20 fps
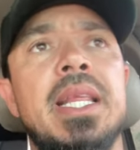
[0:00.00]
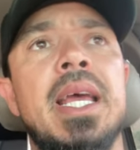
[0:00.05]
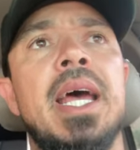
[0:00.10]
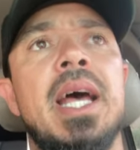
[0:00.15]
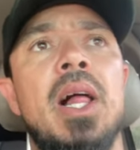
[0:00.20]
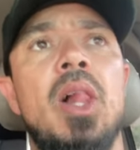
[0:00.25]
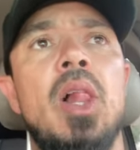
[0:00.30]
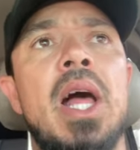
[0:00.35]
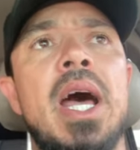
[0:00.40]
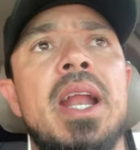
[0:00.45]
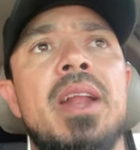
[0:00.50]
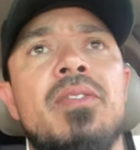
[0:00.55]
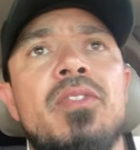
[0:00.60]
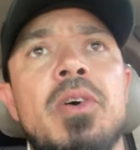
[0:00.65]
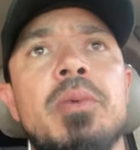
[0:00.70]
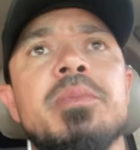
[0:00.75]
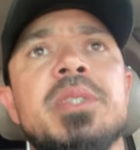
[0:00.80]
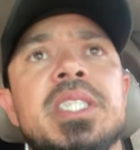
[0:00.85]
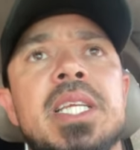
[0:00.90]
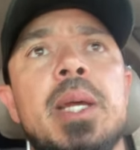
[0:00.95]
the hell out of
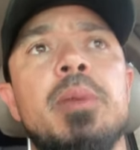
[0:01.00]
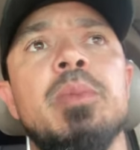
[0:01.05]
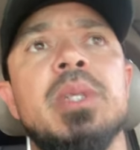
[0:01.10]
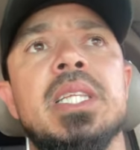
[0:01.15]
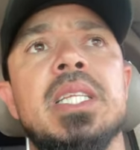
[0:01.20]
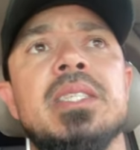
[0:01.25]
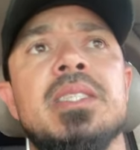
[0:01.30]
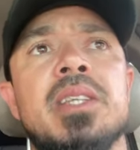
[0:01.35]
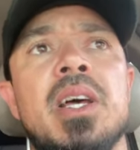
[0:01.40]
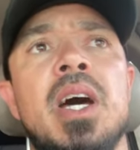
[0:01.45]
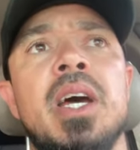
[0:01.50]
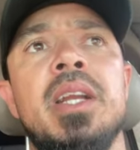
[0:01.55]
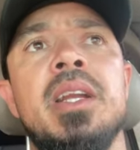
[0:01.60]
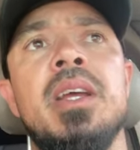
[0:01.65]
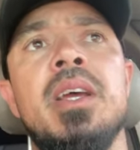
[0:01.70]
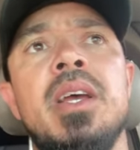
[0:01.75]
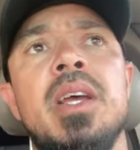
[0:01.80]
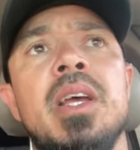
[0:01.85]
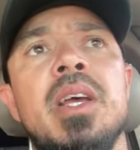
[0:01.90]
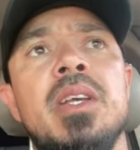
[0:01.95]
them, same with the
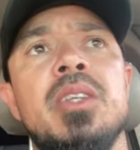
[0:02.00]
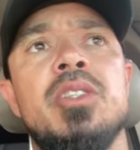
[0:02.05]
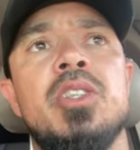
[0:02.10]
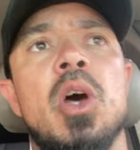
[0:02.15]
sun.